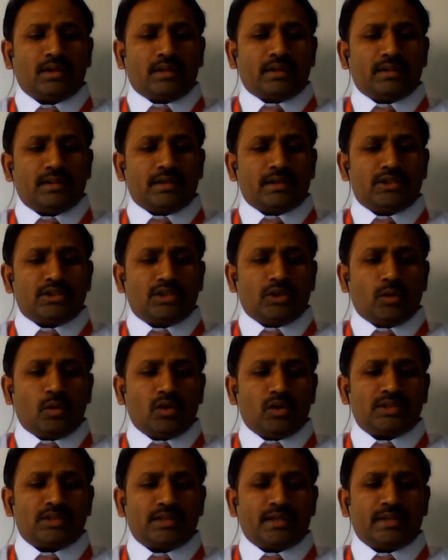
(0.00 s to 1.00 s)
Then
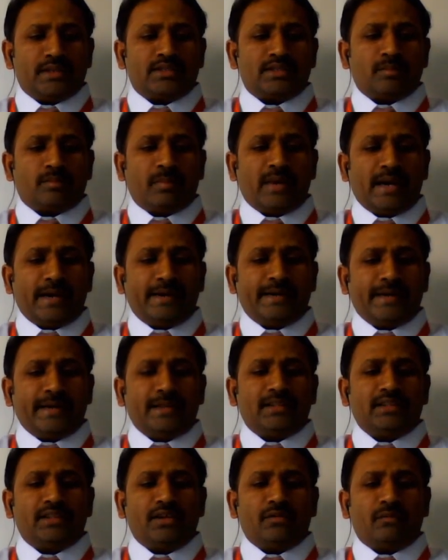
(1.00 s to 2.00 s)
CO6
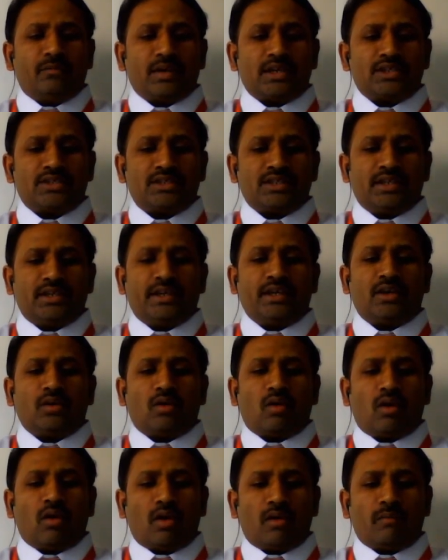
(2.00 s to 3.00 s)
maintain the functioning
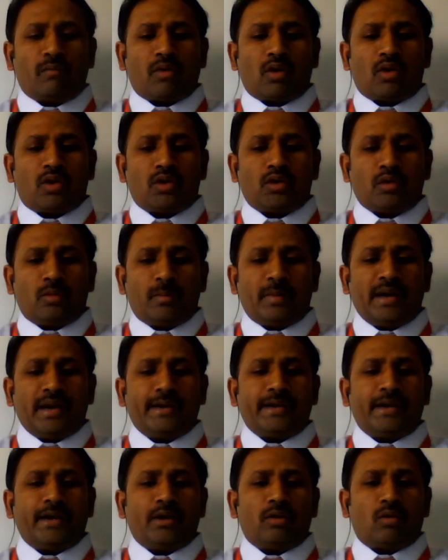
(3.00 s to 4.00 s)
of
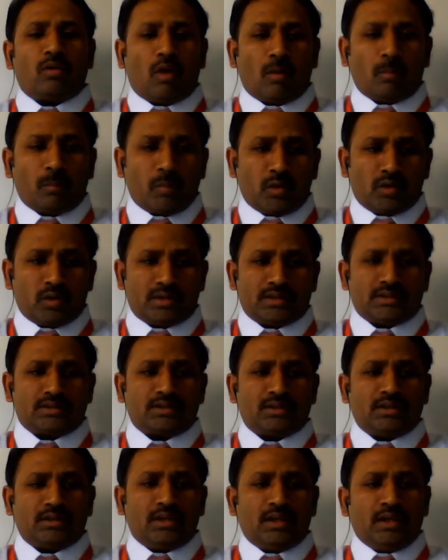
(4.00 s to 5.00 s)
automated components.
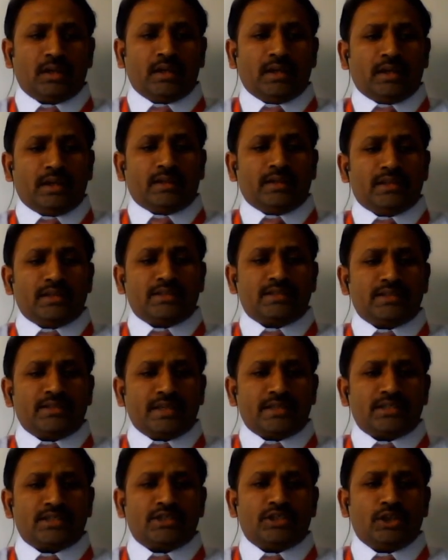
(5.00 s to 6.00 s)
These
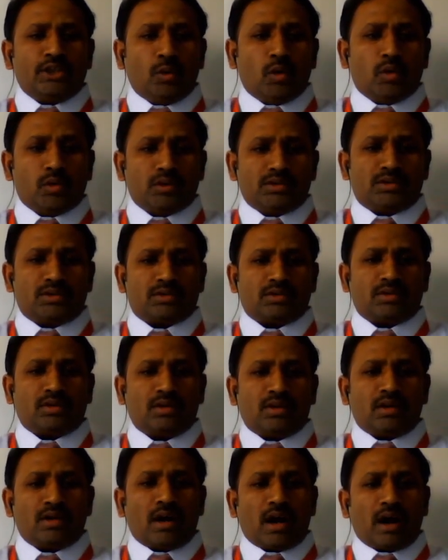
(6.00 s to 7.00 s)
6 COs
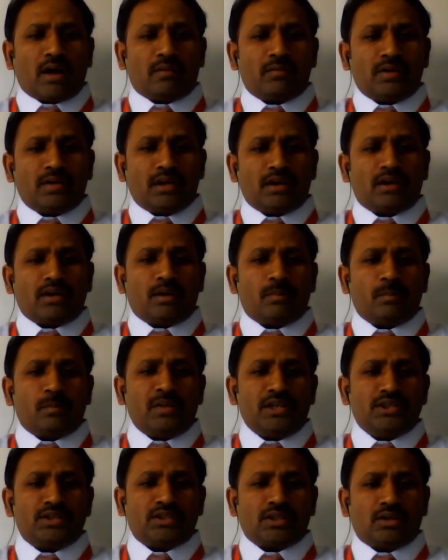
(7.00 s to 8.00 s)
after
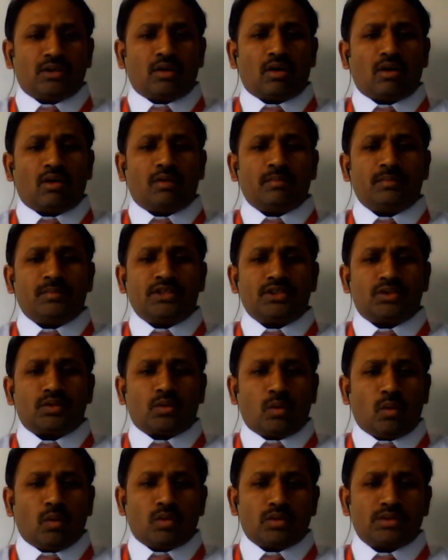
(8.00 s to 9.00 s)
completion of this
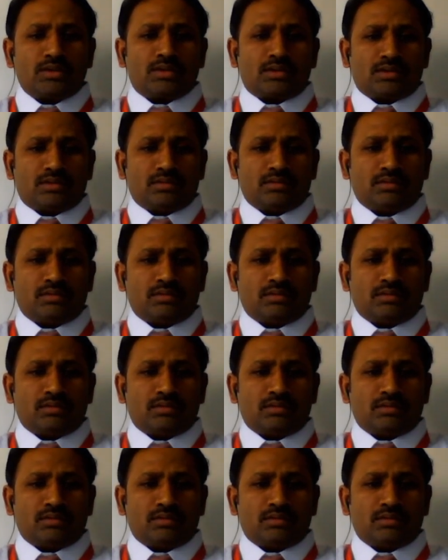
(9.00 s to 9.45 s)
course,